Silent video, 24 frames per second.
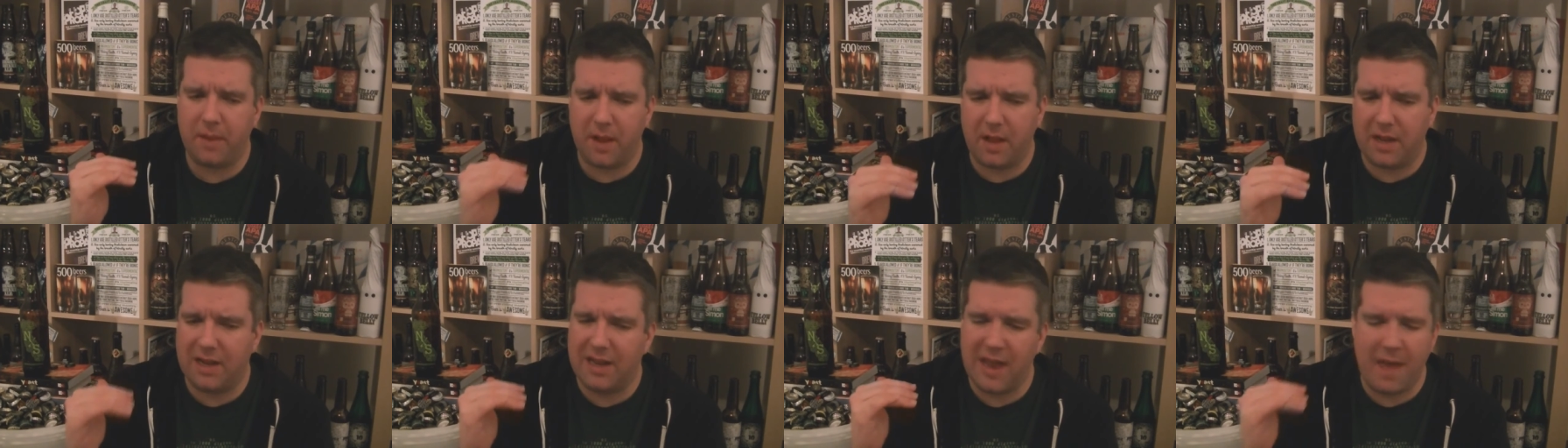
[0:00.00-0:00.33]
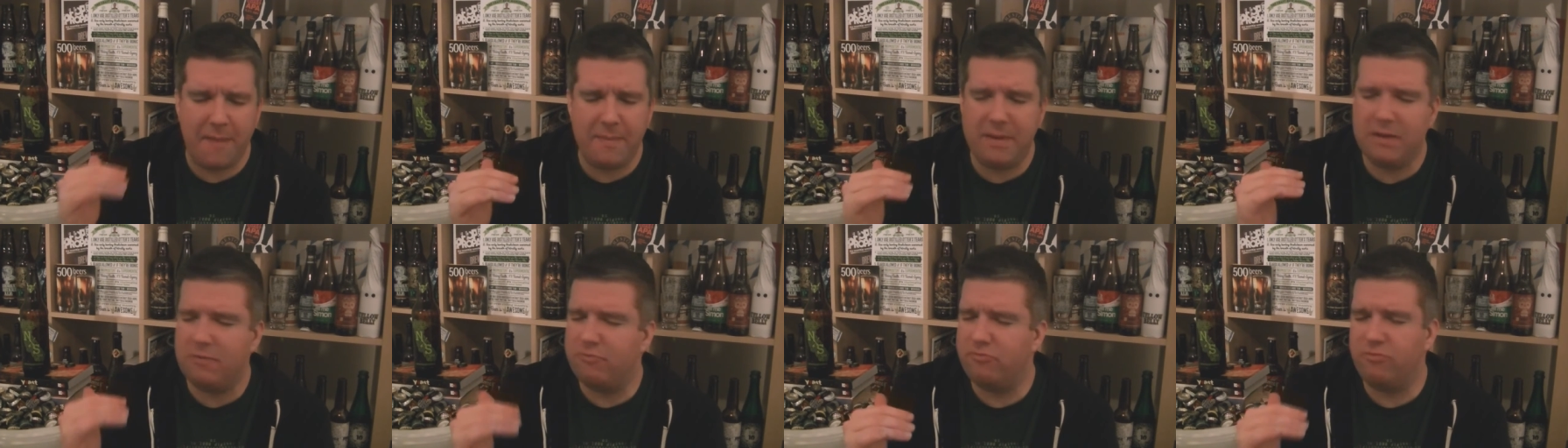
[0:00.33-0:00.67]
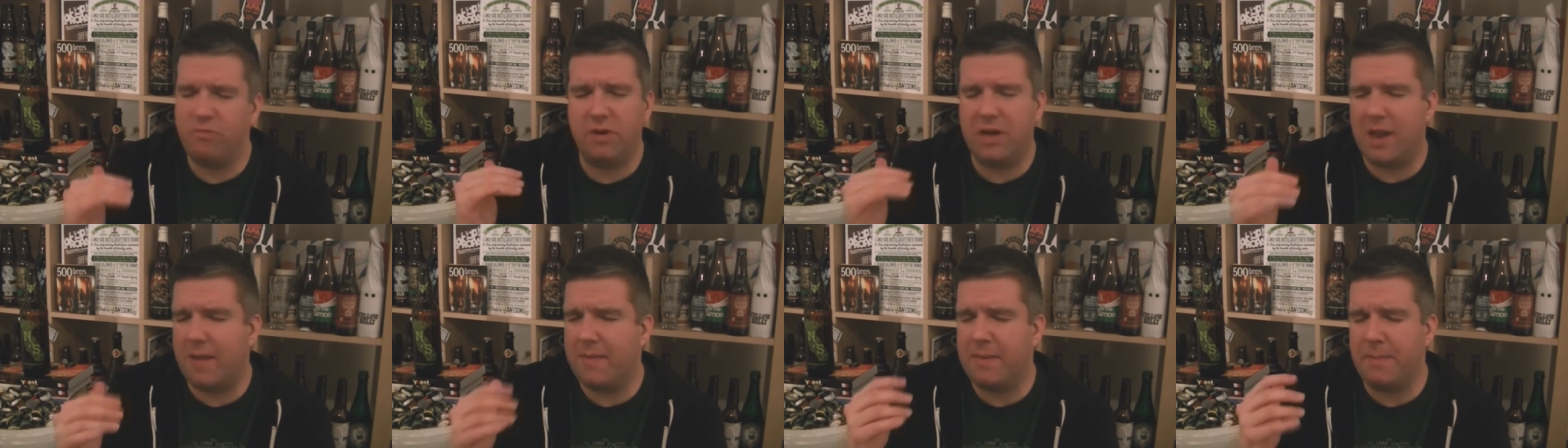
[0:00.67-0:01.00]
lemon
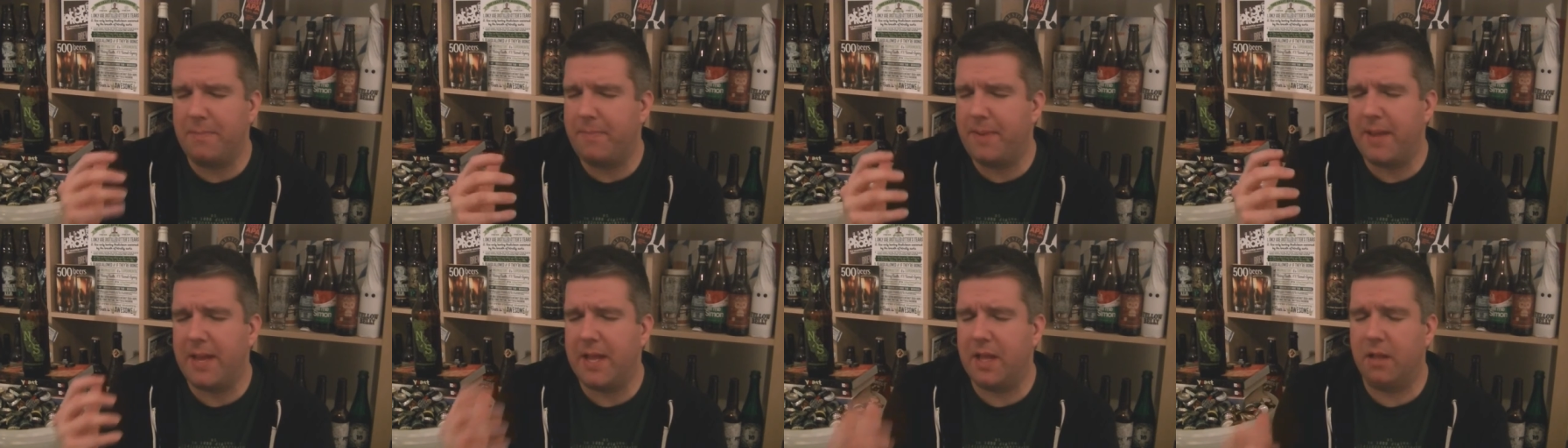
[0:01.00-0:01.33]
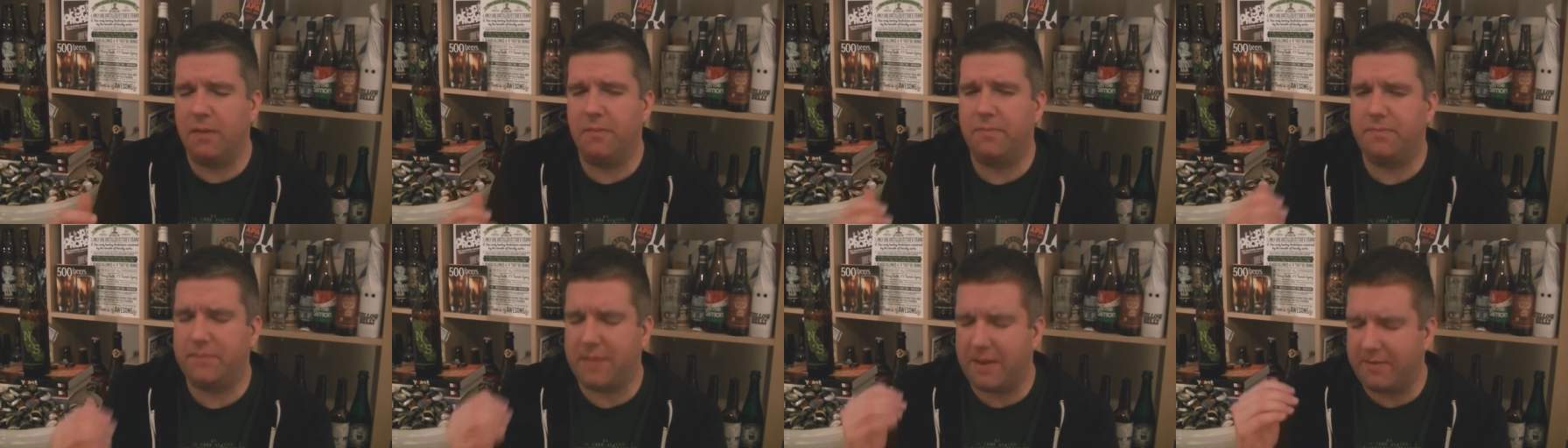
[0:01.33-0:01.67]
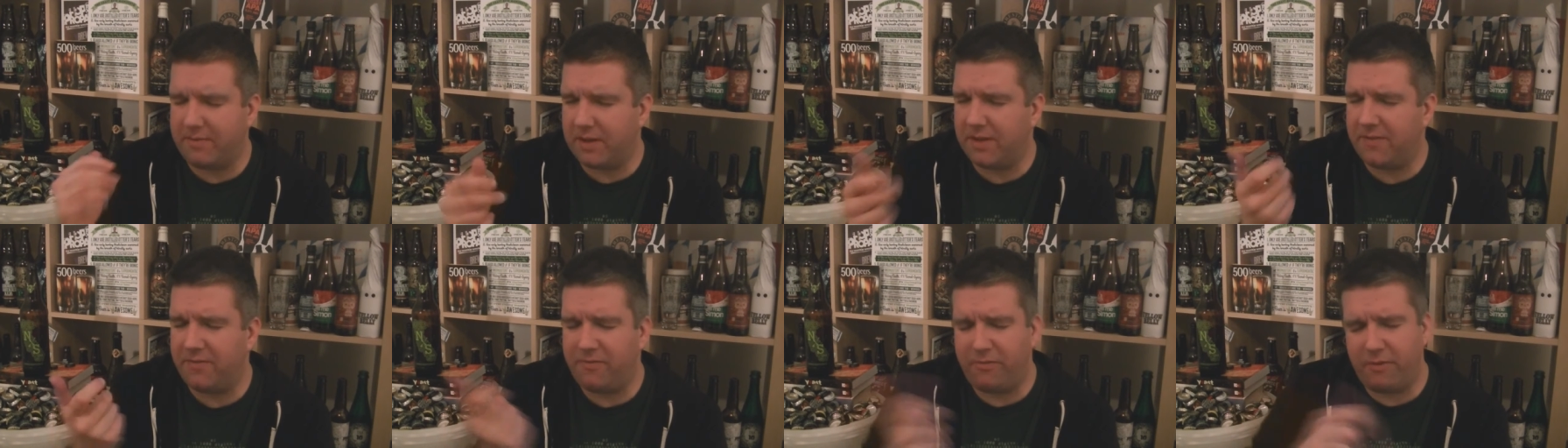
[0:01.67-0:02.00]
lemon peel.
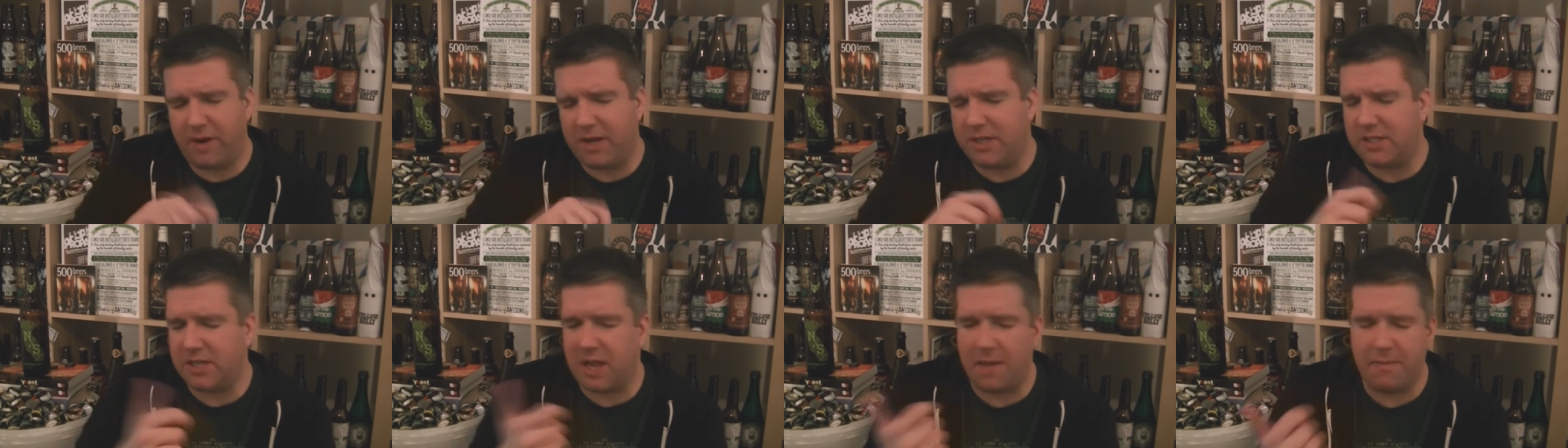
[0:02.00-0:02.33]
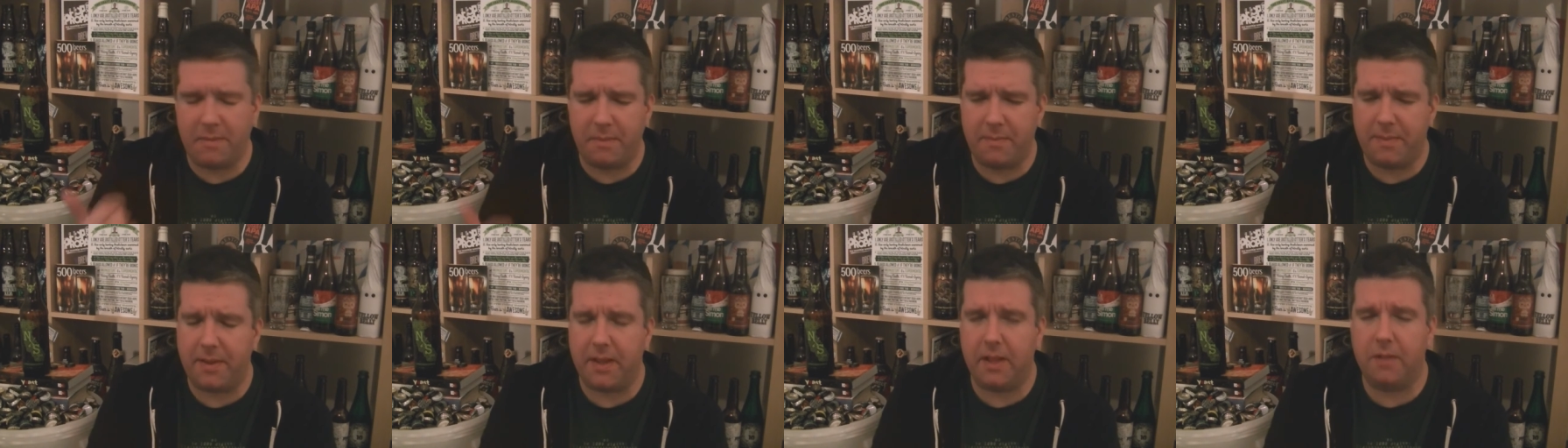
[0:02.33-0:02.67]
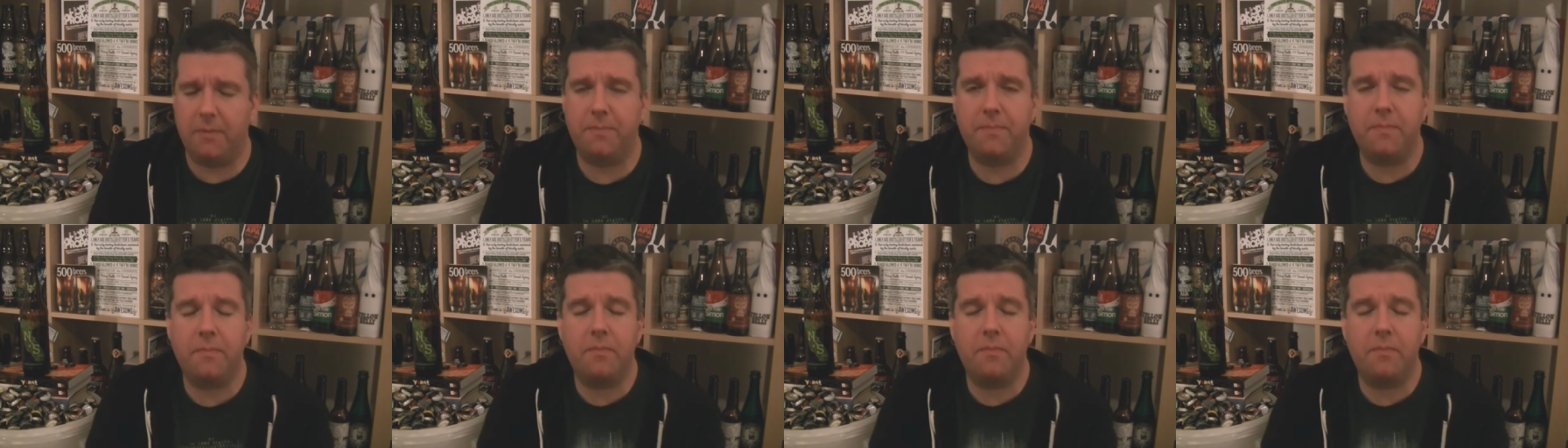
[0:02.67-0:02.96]
Definitely fresh lemon peel.